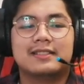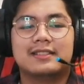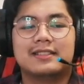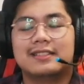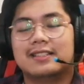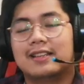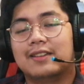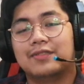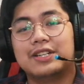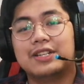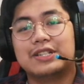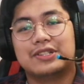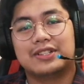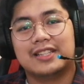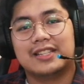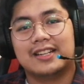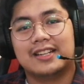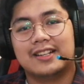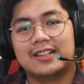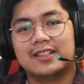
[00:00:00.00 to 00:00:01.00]
eventually
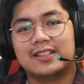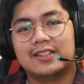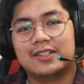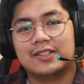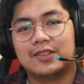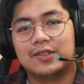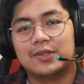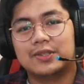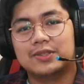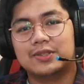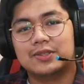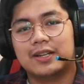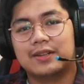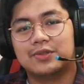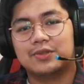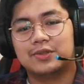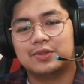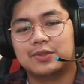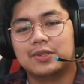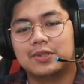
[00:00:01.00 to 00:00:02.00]
you're, you're going to
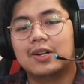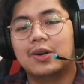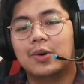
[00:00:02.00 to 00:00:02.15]
have to